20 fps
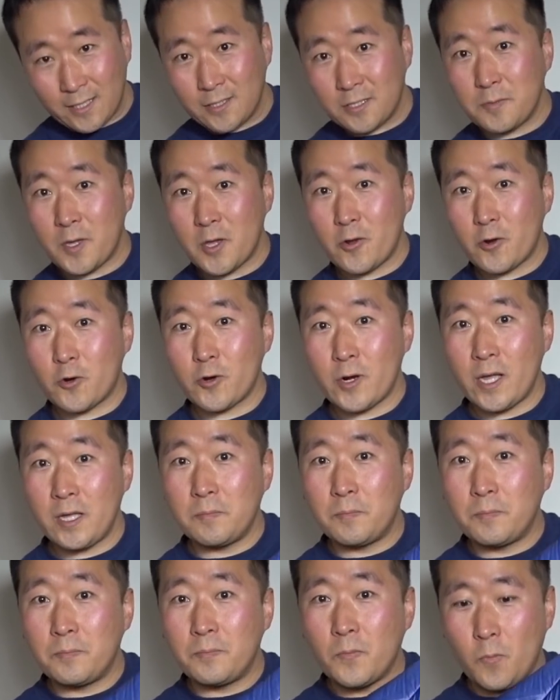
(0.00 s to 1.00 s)
to create
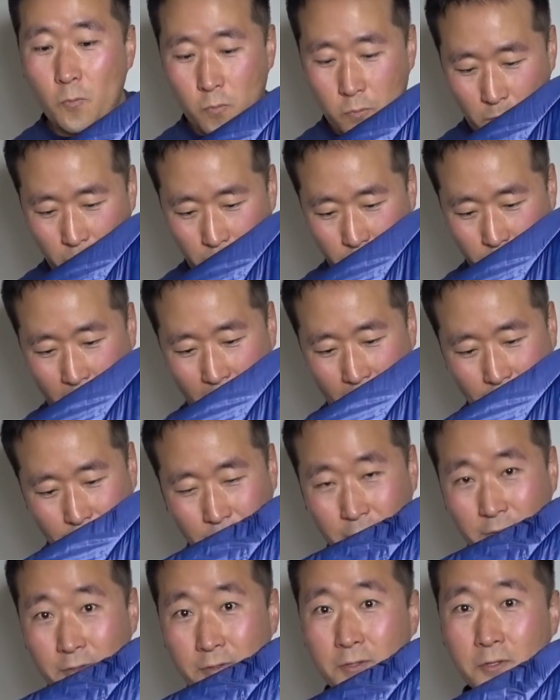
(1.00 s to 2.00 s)

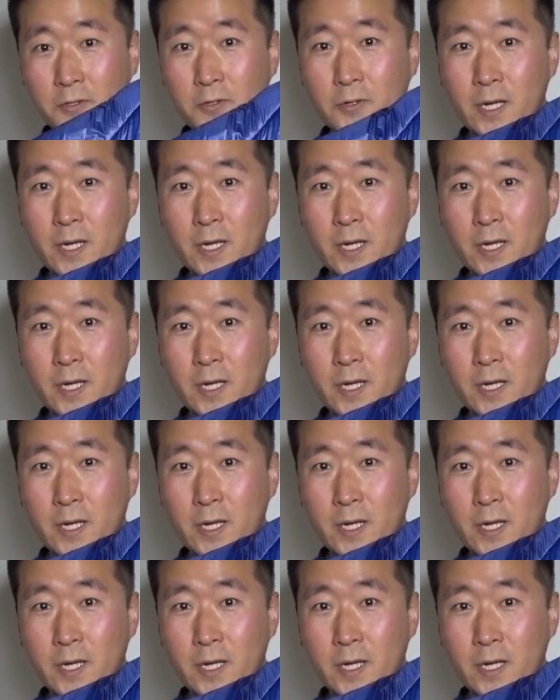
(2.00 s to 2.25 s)
baffles to